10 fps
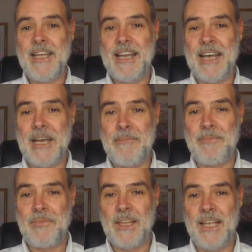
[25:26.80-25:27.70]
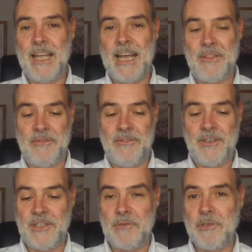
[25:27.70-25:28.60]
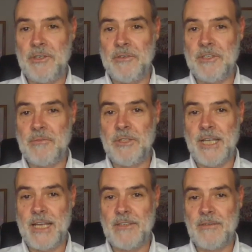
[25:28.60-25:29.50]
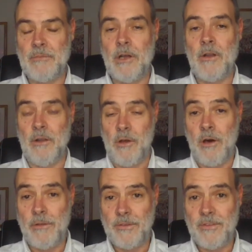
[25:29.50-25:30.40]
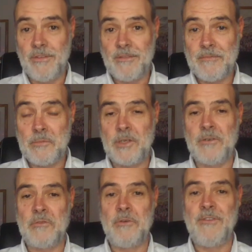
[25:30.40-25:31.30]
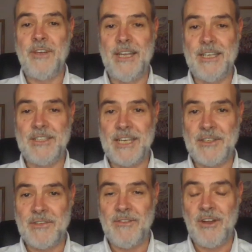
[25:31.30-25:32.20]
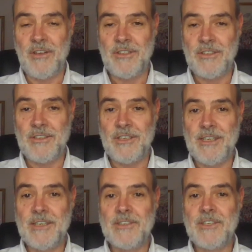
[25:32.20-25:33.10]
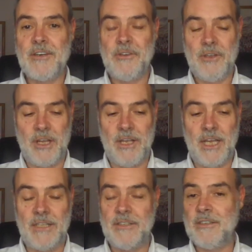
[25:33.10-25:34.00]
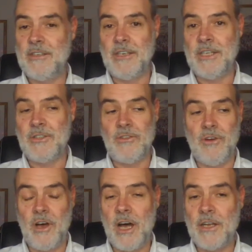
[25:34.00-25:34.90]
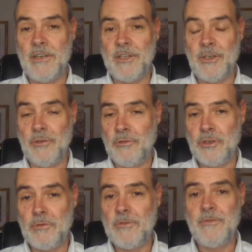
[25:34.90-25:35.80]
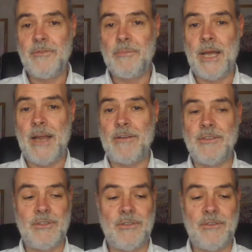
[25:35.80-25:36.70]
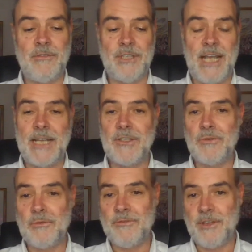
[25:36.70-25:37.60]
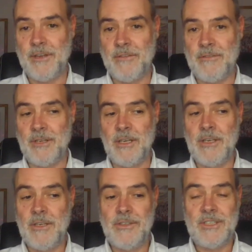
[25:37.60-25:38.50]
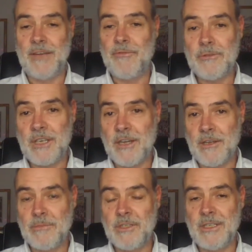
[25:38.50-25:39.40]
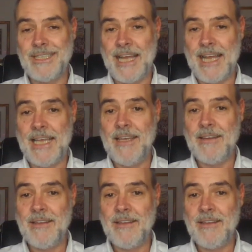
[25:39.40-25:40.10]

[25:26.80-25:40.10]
Um, and the first thing we do is we text them a lot because we're feeling a sense of loss. So, you know, it's, it's not unusual for parents to text or phone several times a day